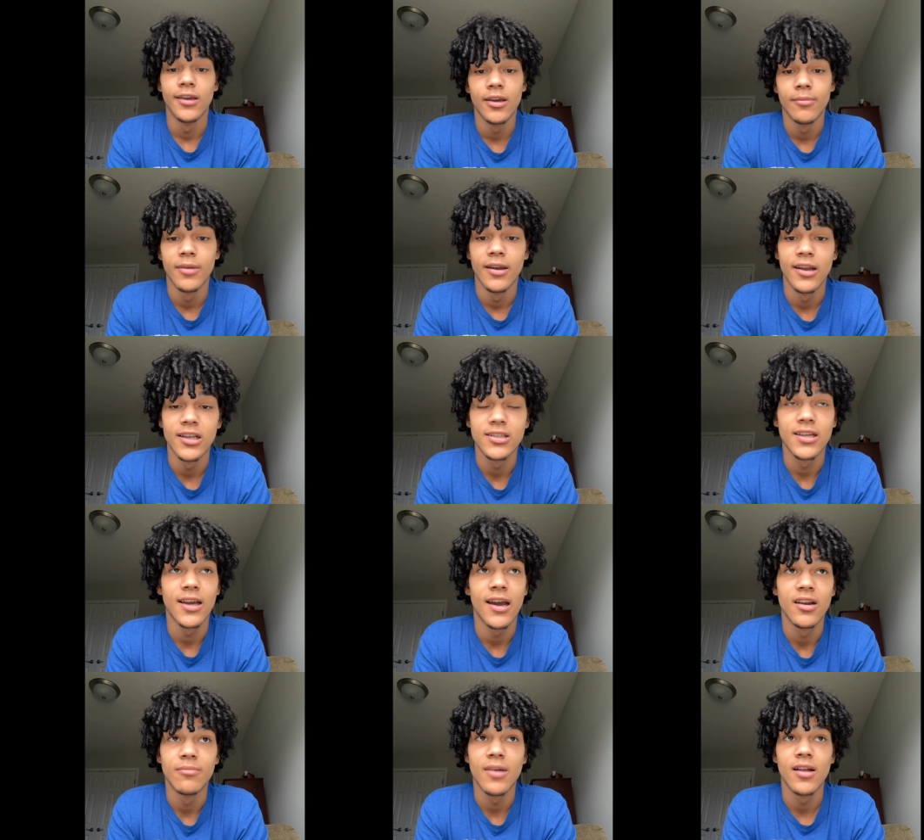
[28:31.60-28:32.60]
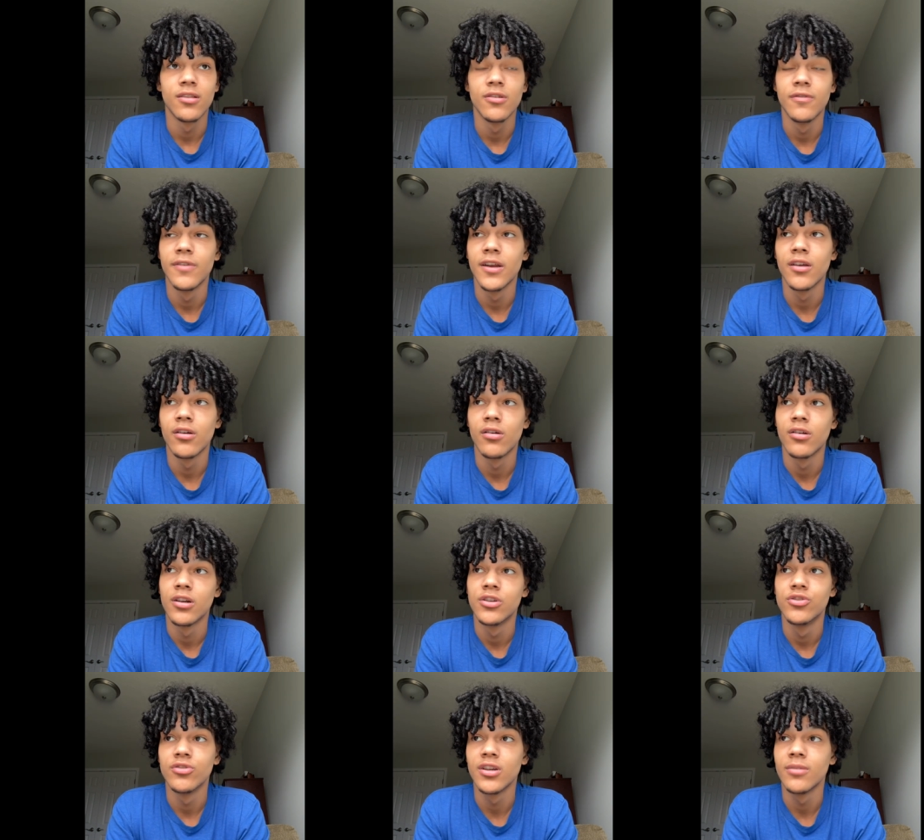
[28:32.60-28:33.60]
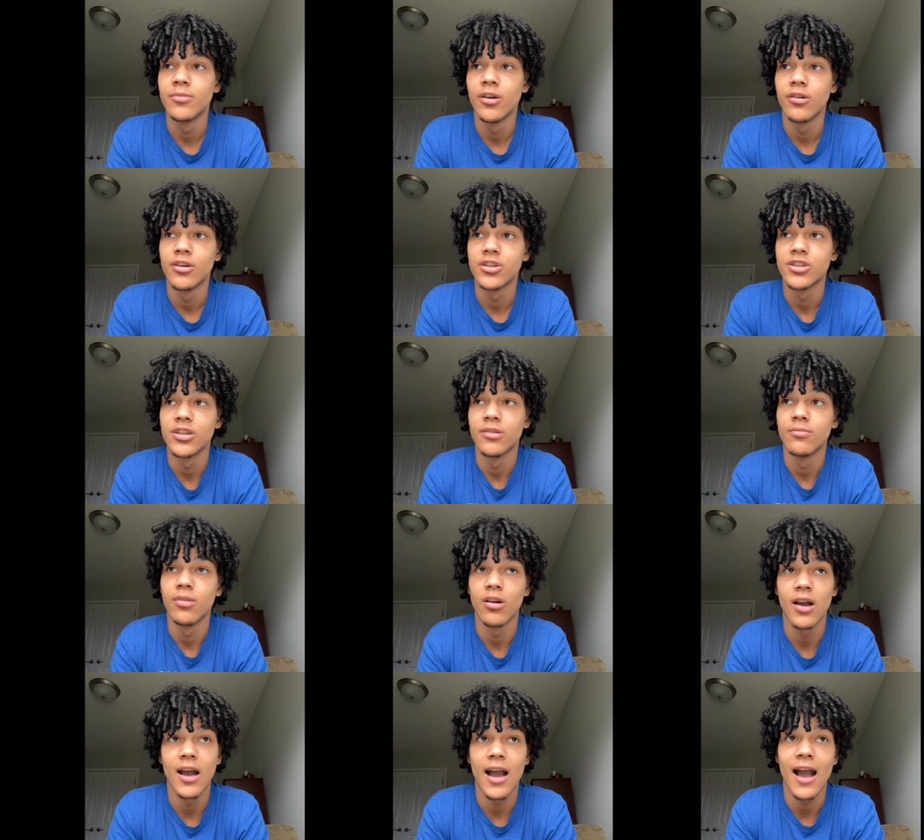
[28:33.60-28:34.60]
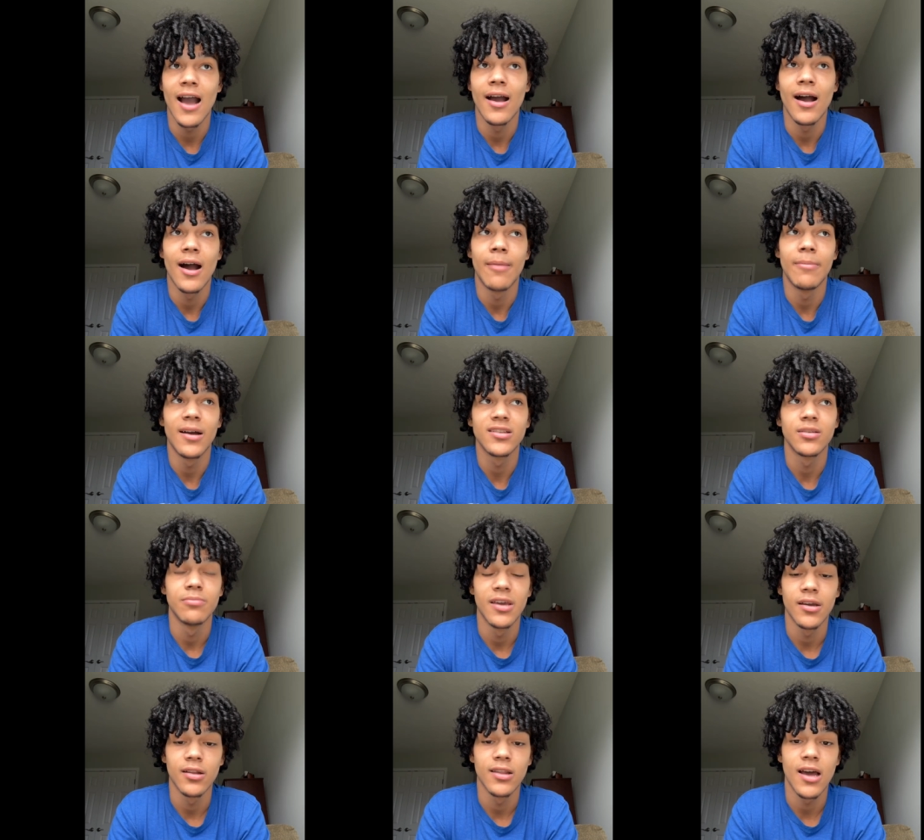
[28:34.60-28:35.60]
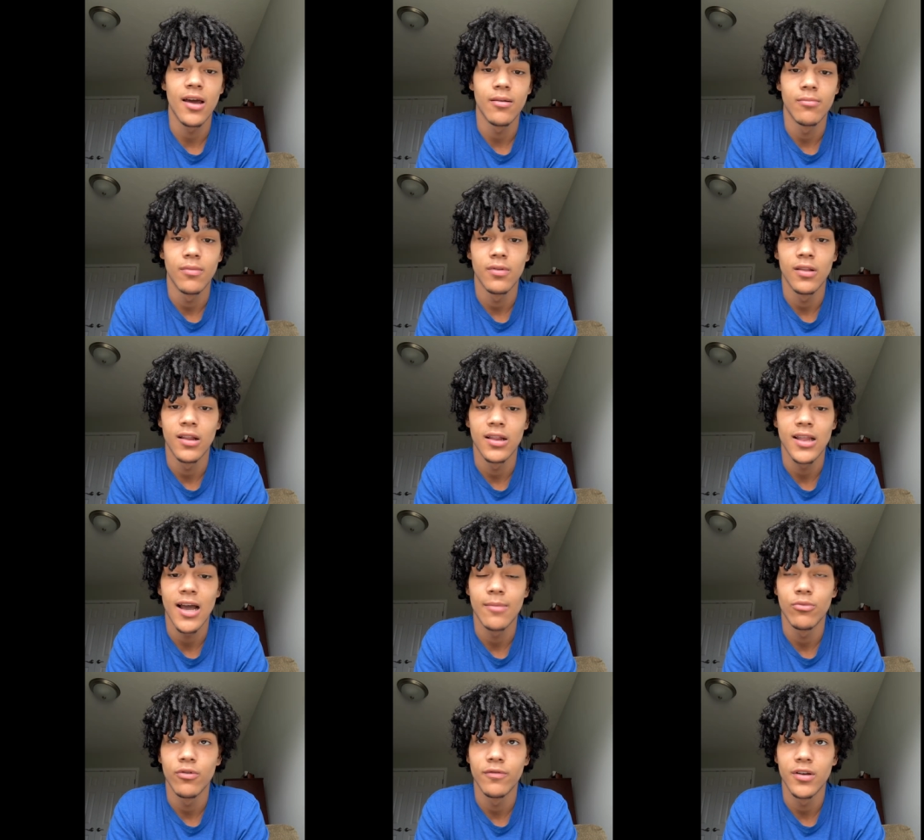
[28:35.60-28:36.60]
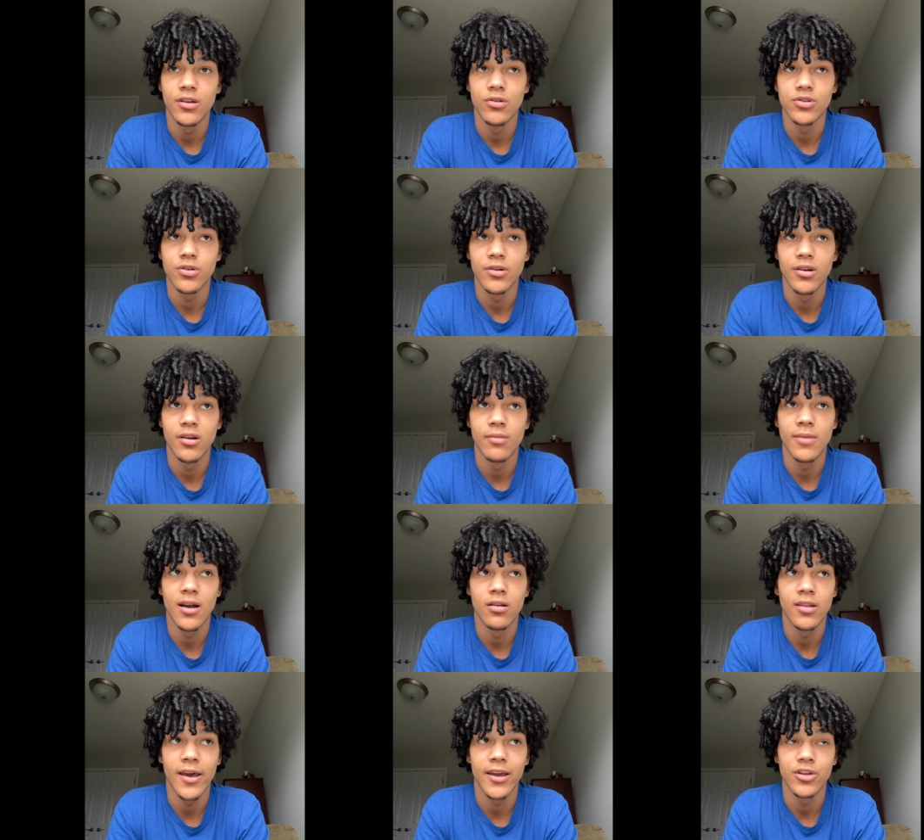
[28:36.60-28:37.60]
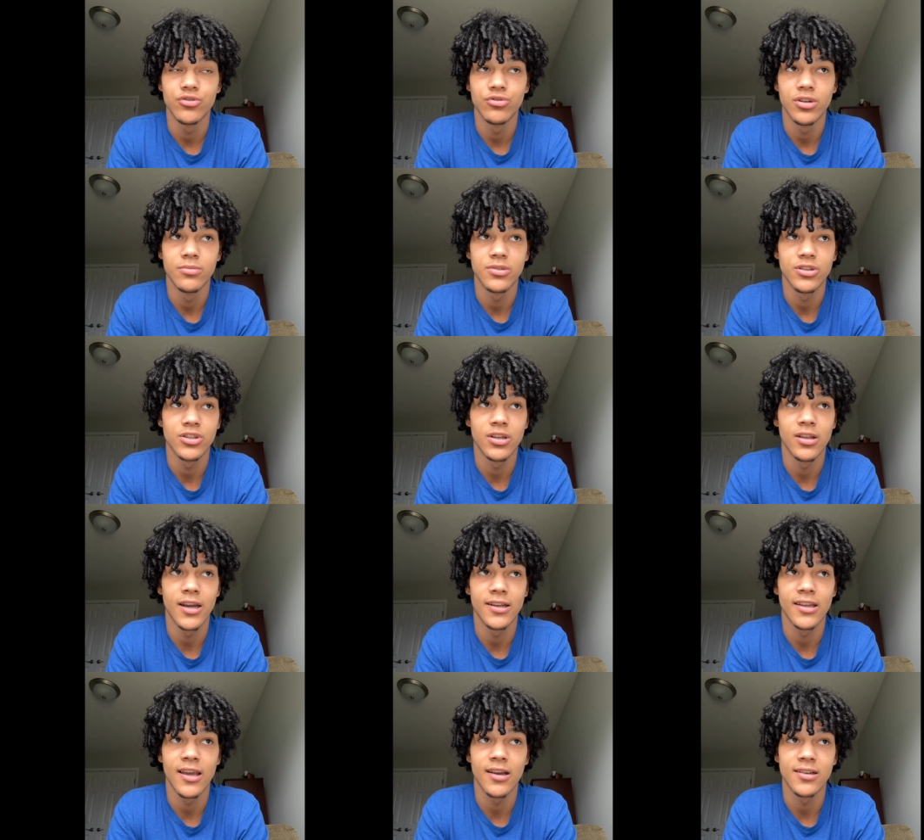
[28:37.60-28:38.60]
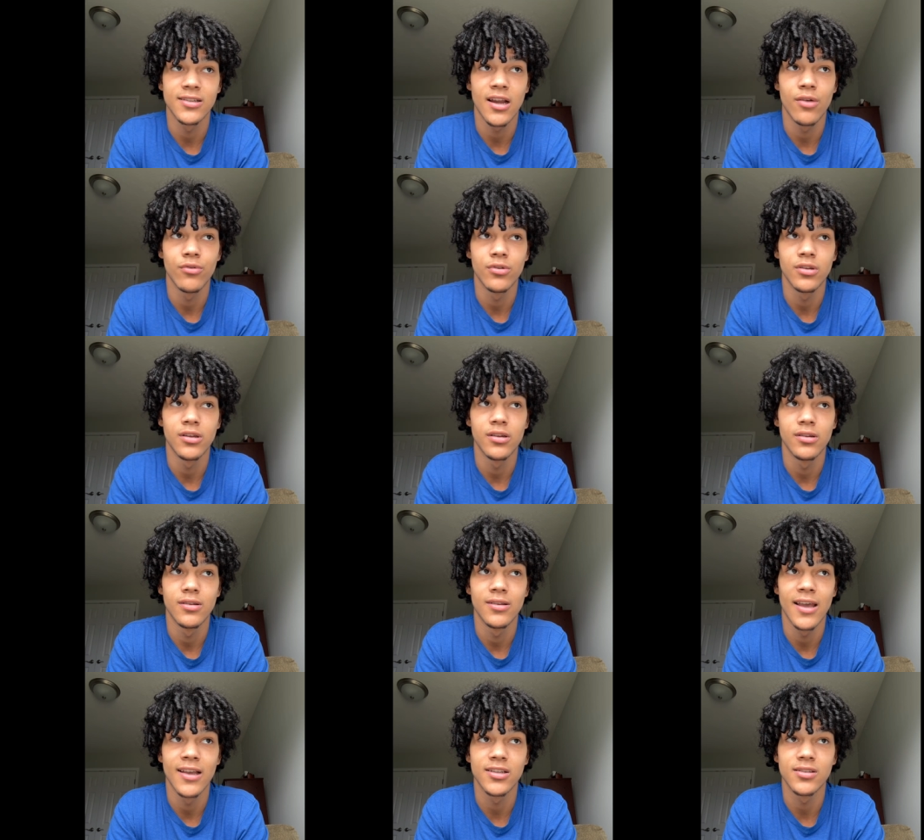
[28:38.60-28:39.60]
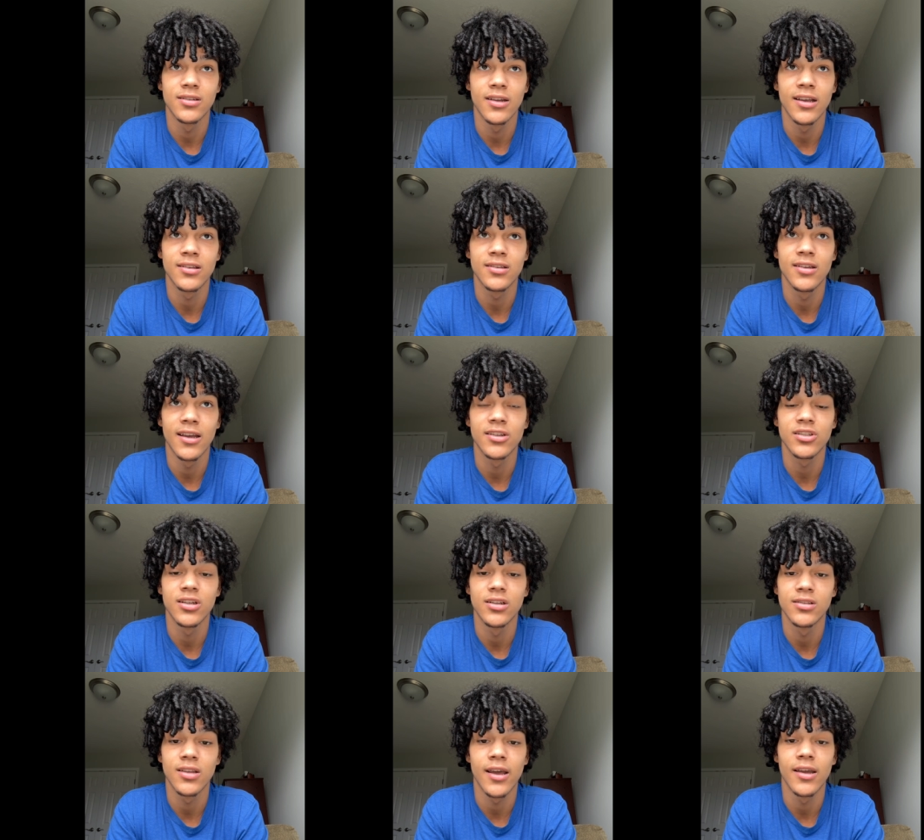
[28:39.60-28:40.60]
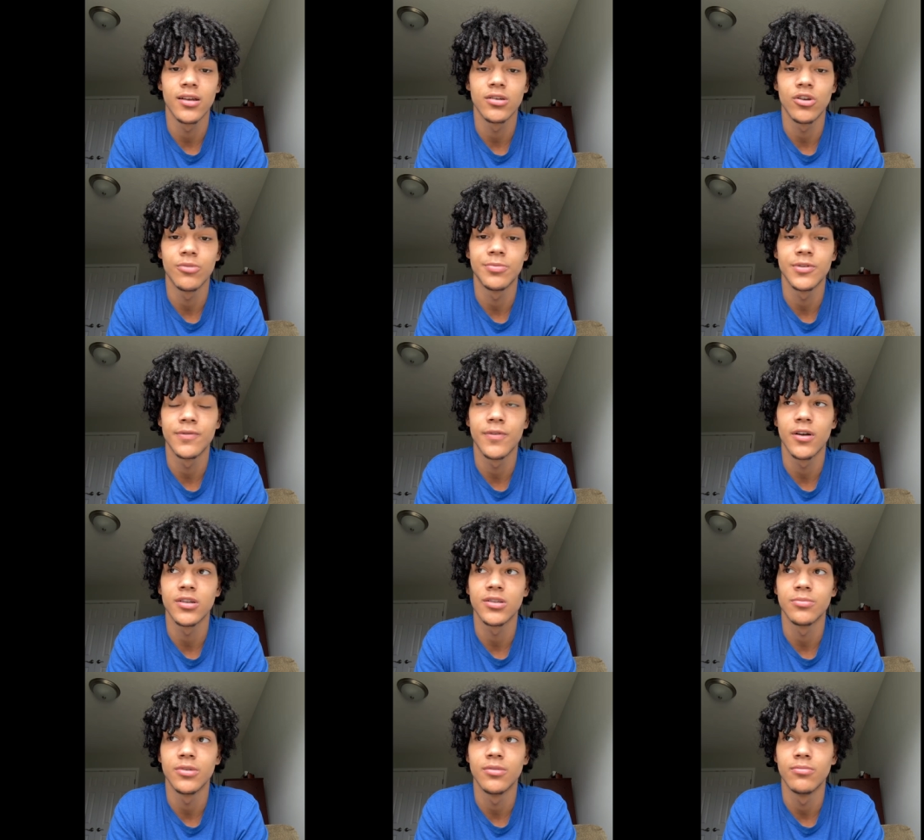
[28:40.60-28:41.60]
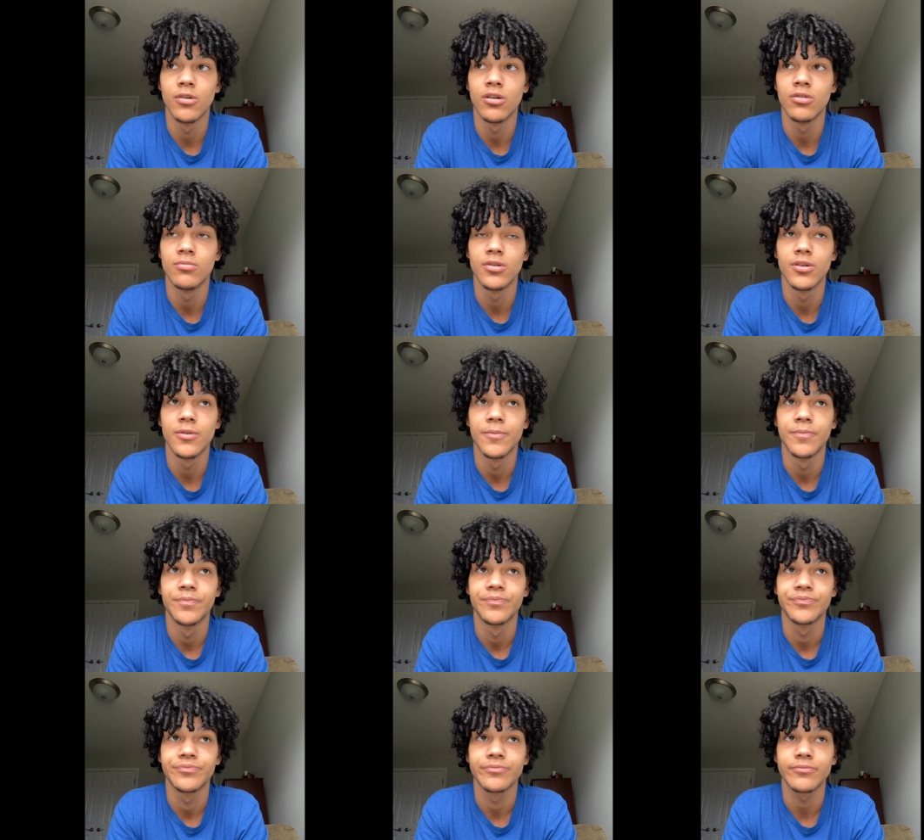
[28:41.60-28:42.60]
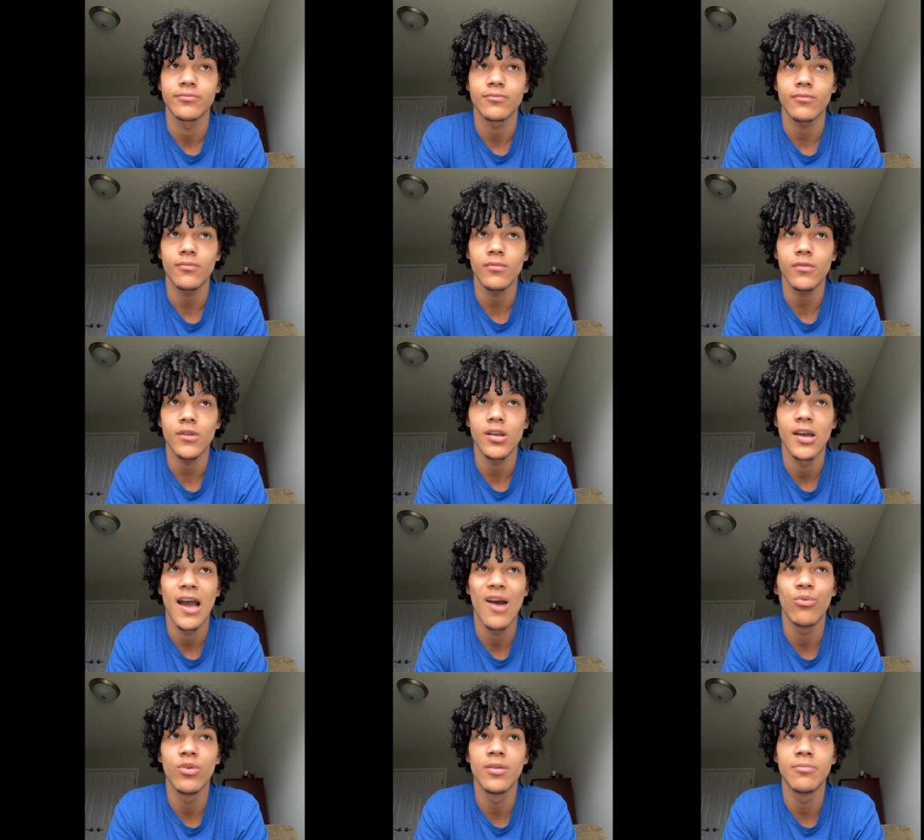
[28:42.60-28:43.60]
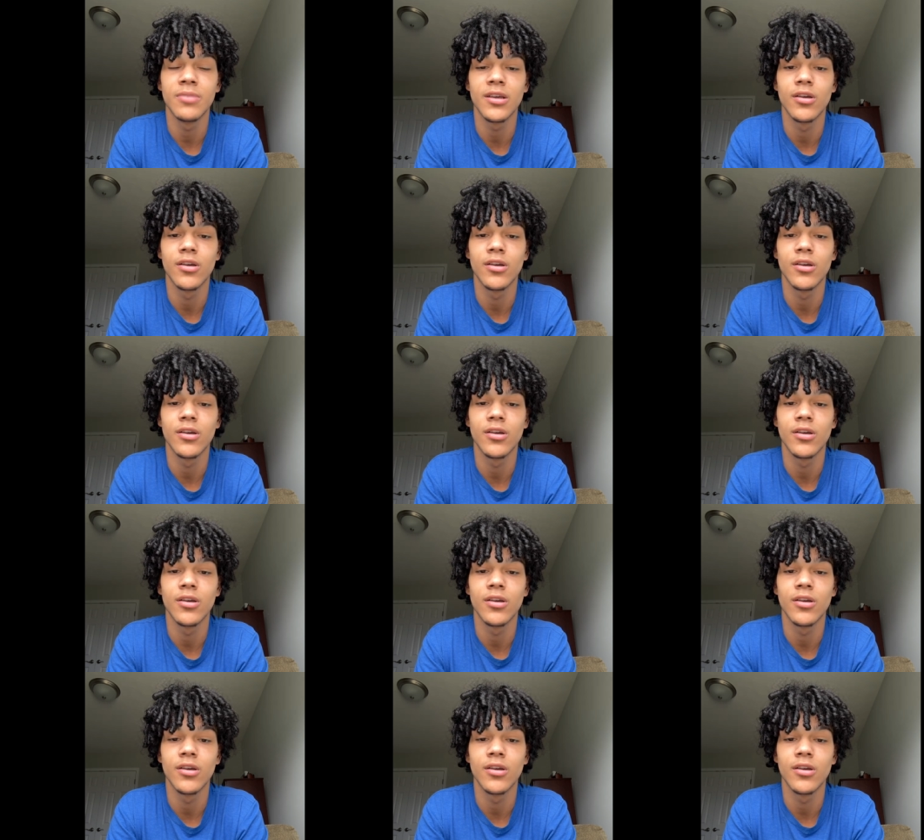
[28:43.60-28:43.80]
that's kind of my little video on the dream yoga shit, bro. I'm about to make a lot more videos on here about like dreams and shit like that, because that shit is like dope as fuck to me, bro. But don't be